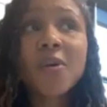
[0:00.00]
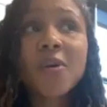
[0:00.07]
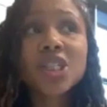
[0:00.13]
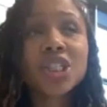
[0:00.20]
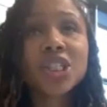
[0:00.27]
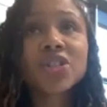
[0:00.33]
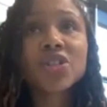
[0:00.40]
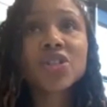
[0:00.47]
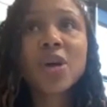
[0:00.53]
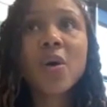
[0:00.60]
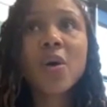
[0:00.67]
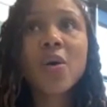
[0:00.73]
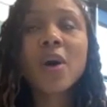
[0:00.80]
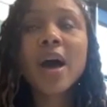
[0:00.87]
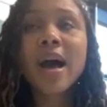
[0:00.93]
So
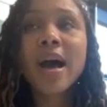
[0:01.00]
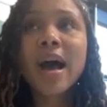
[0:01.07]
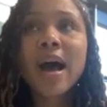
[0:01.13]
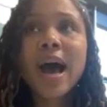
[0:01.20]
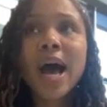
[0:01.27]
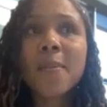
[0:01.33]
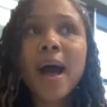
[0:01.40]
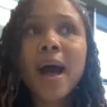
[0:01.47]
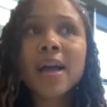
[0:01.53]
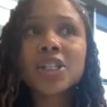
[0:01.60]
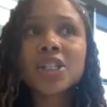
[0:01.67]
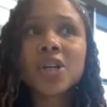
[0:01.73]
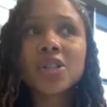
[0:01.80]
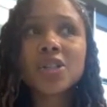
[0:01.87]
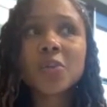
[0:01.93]
I
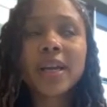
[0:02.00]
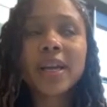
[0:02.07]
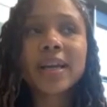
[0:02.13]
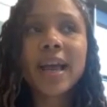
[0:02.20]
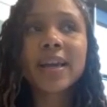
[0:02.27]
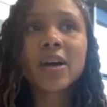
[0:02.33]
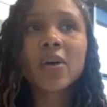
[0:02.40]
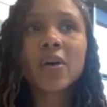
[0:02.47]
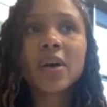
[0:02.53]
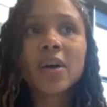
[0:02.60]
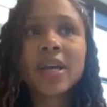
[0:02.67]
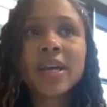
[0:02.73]
chose to work at Geico.